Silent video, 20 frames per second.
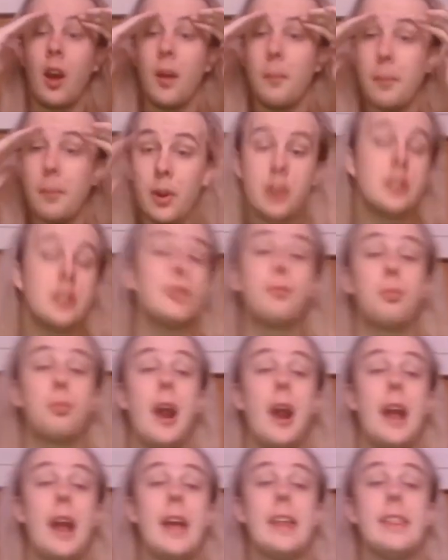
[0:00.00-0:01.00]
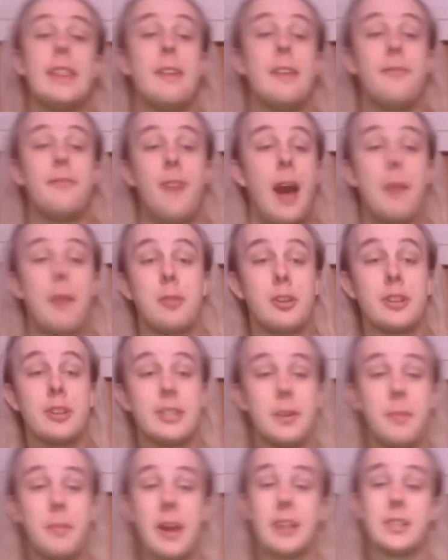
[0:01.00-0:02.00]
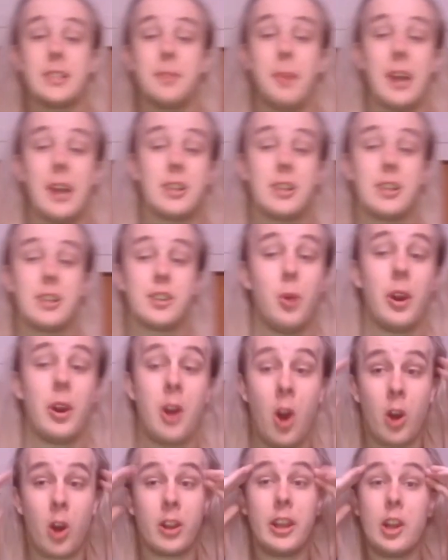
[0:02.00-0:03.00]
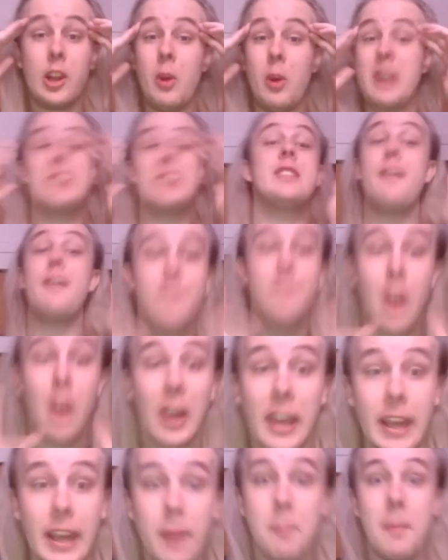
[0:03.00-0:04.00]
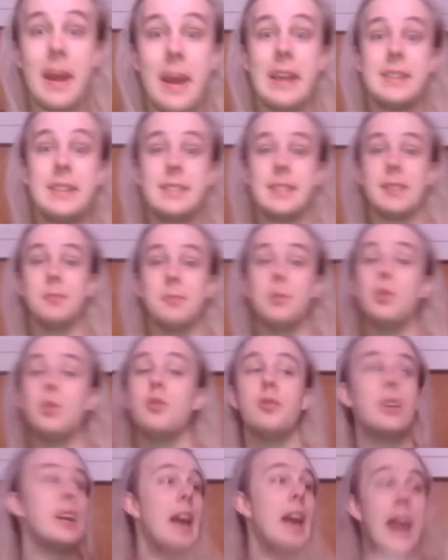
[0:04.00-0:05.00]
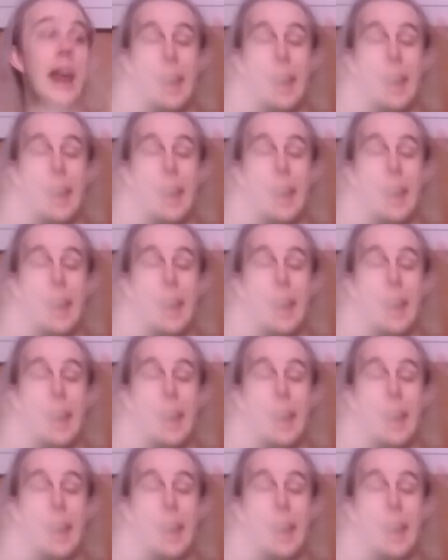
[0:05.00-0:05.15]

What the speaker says: Birds of Prey and the Fabulous Emancipation of One Harley Quinn is a fucking amazing movie, and I